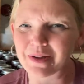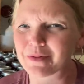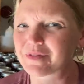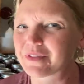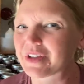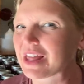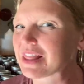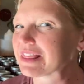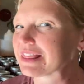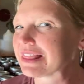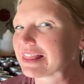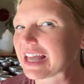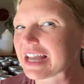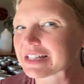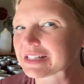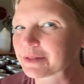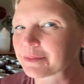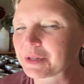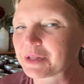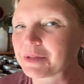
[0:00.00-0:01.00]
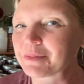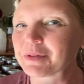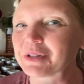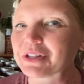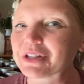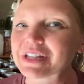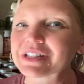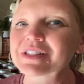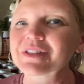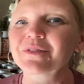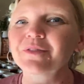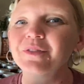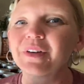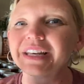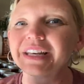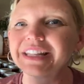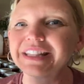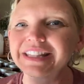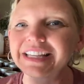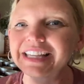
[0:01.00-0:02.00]
We've got lots of people, lots of
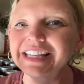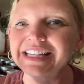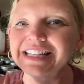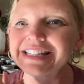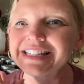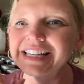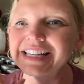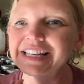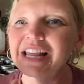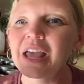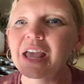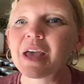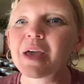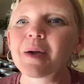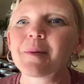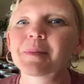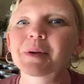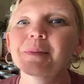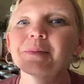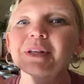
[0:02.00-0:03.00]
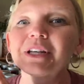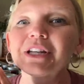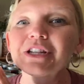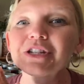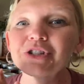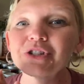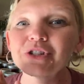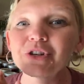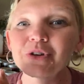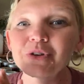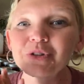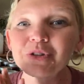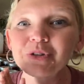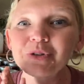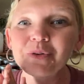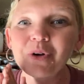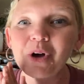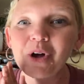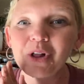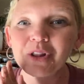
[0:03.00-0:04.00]
fun in the kitchen, but I'm going to show
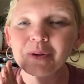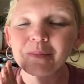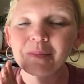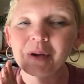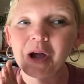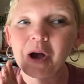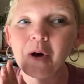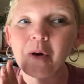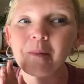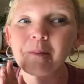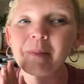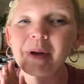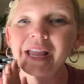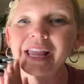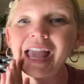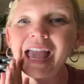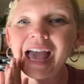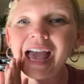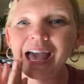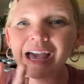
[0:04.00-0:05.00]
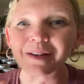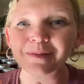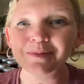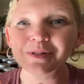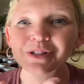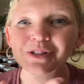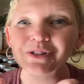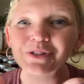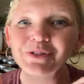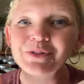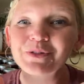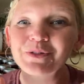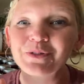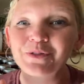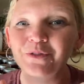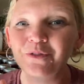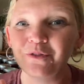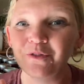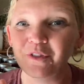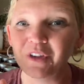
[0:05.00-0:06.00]
you all about my absolute
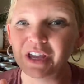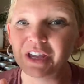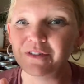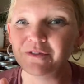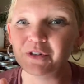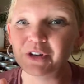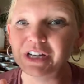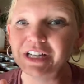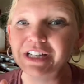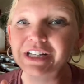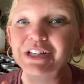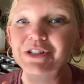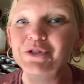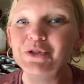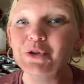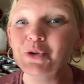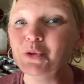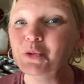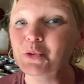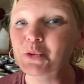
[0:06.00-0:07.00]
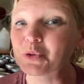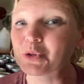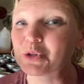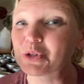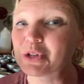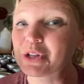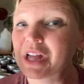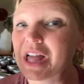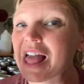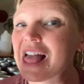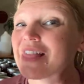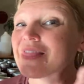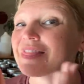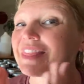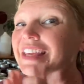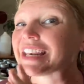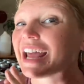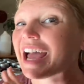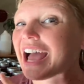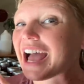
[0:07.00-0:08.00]
favorite tool
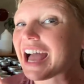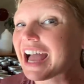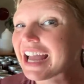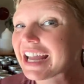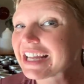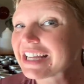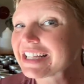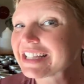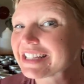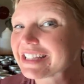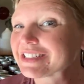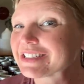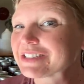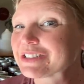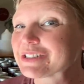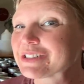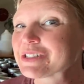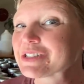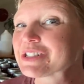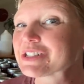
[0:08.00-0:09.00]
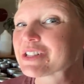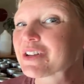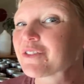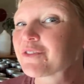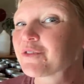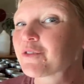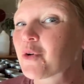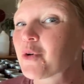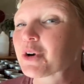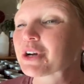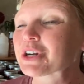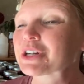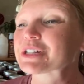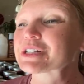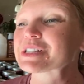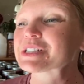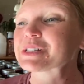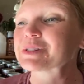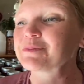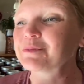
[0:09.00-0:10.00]
that I use for
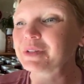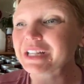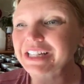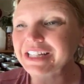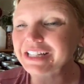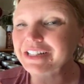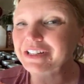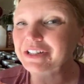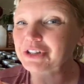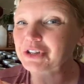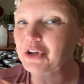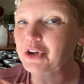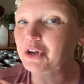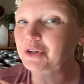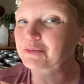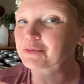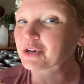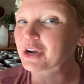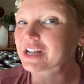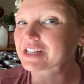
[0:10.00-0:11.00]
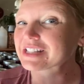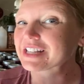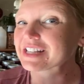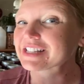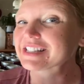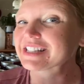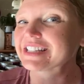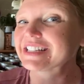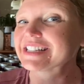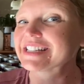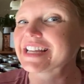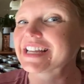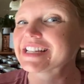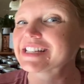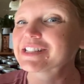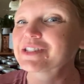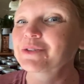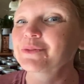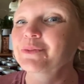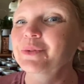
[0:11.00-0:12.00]
speeding along processing
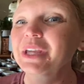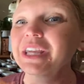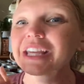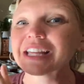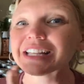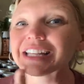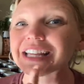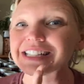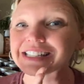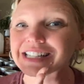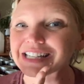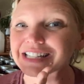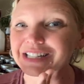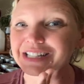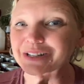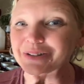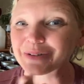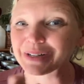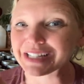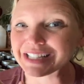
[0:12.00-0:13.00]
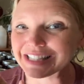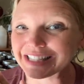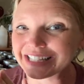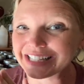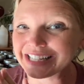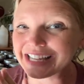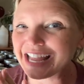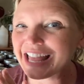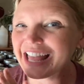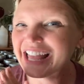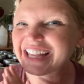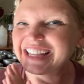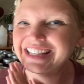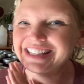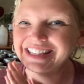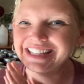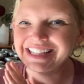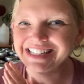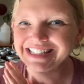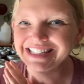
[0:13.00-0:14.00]
days so we can get done quickly, get
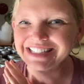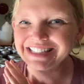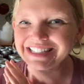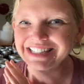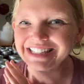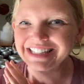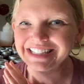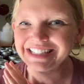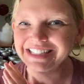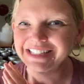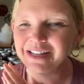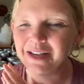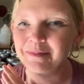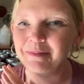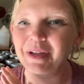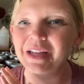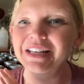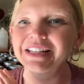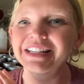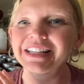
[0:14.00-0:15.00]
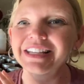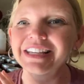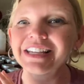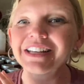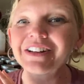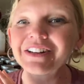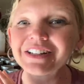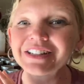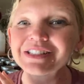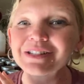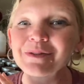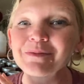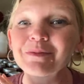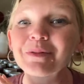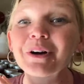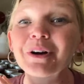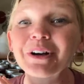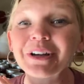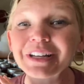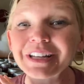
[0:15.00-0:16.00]
the kitchen cleaned up, and get on to
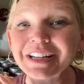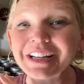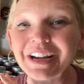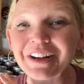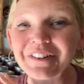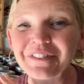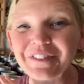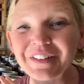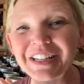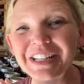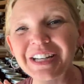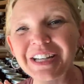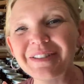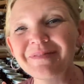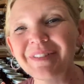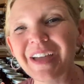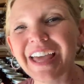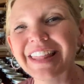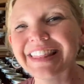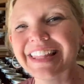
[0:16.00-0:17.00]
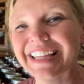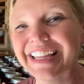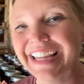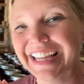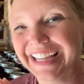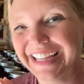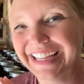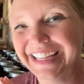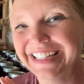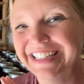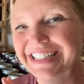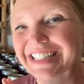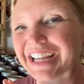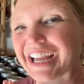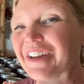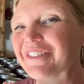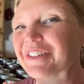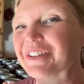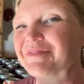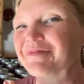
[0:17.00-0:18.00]
putting our feet up at the end
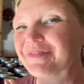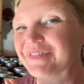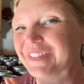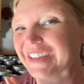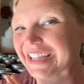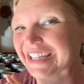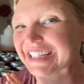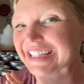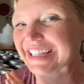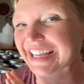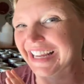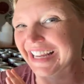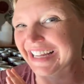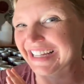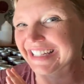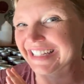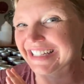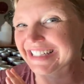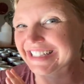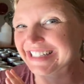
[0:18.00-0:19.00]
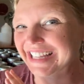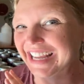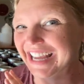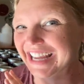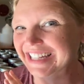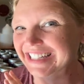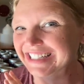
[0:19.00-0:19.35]
of a big canning day.